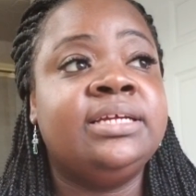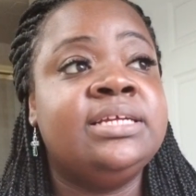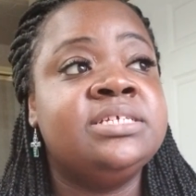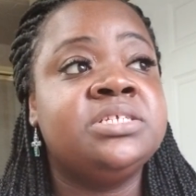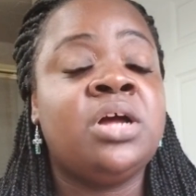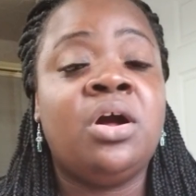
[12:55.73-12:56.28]

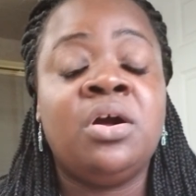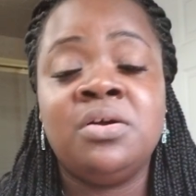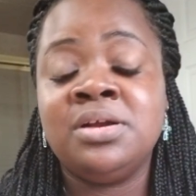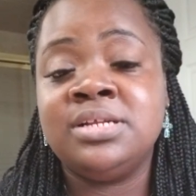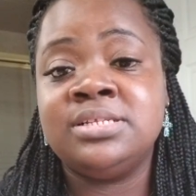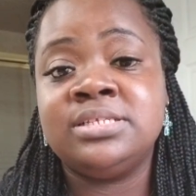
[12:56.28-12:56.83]
it's
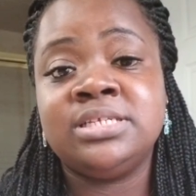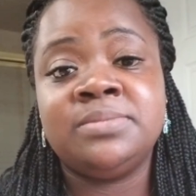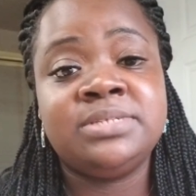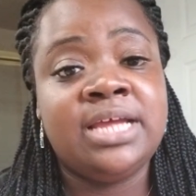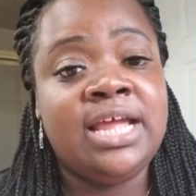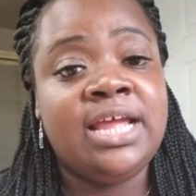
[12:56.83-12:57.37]
hard
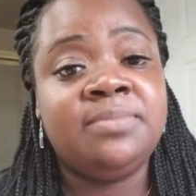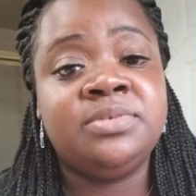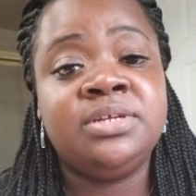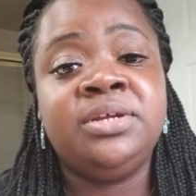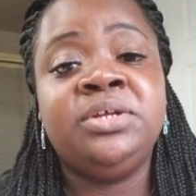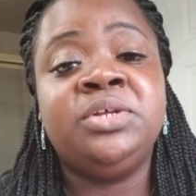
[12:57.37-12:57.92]
sometimes
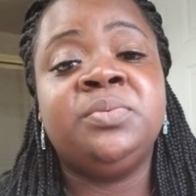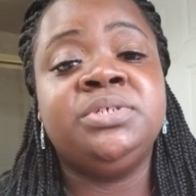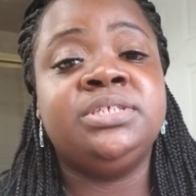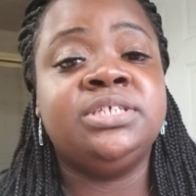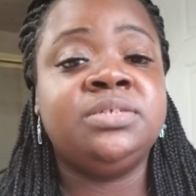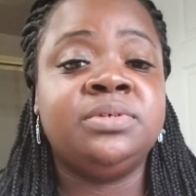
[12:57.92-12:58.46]
when you're
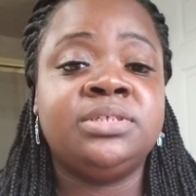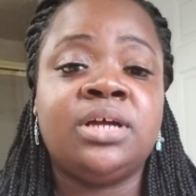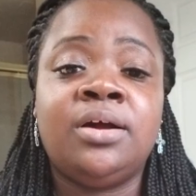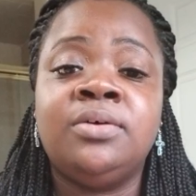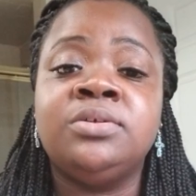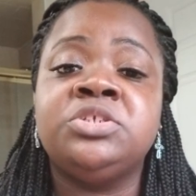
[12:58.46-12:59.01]
dealing with the
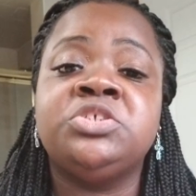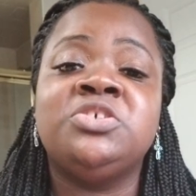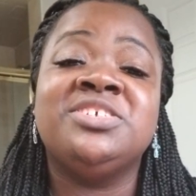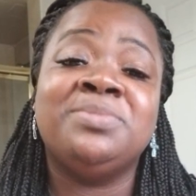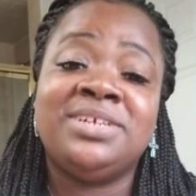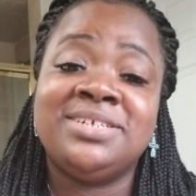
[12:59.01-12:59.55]
older
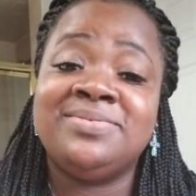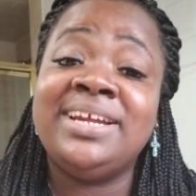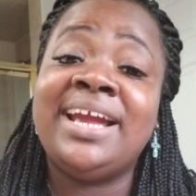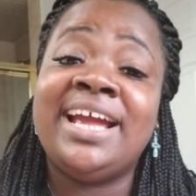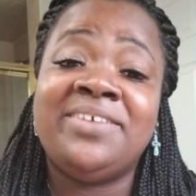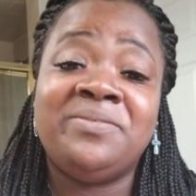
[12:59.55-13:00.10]
children, because we've
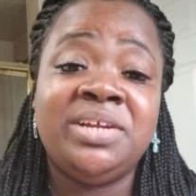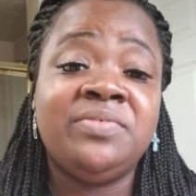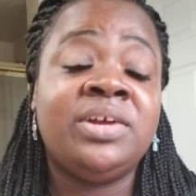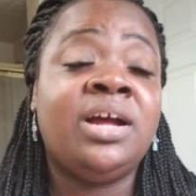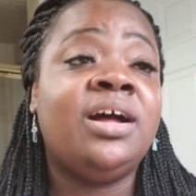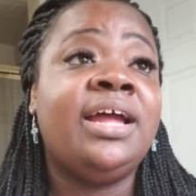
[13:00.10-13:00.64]

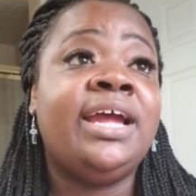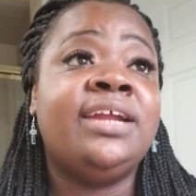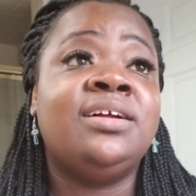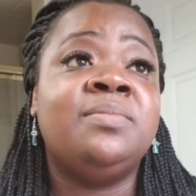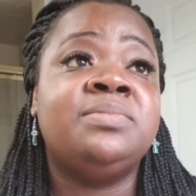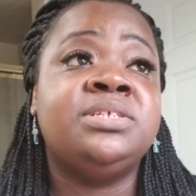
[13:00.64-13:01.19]
had
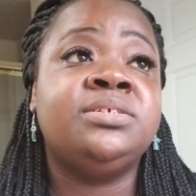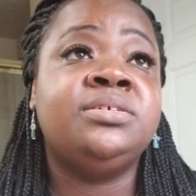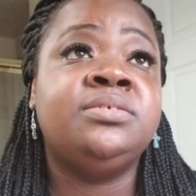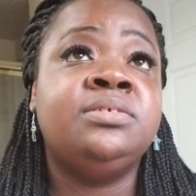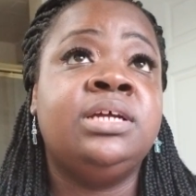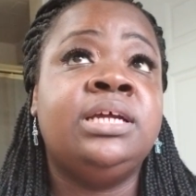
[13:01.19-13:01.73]
up
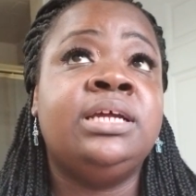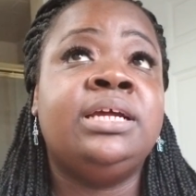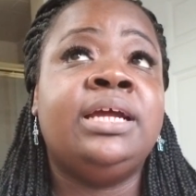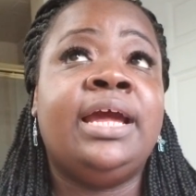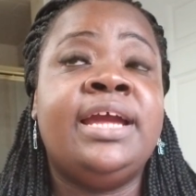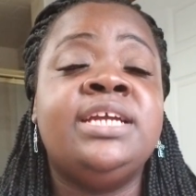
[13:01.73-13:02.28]
to
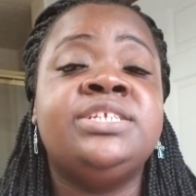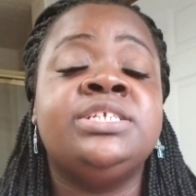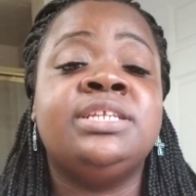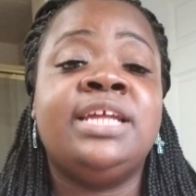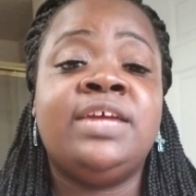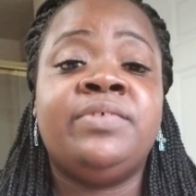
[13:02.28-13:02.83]
age
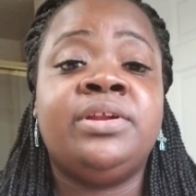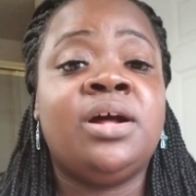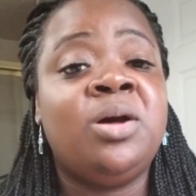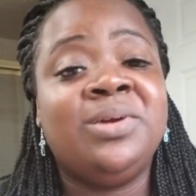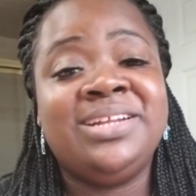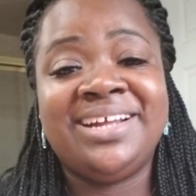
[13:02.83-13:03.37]
11 all
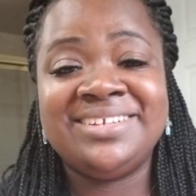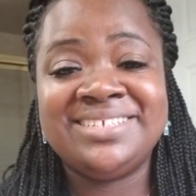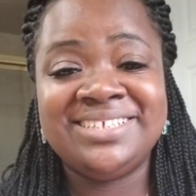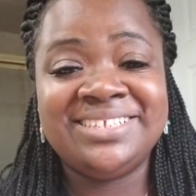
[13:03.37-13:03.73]
the way down to a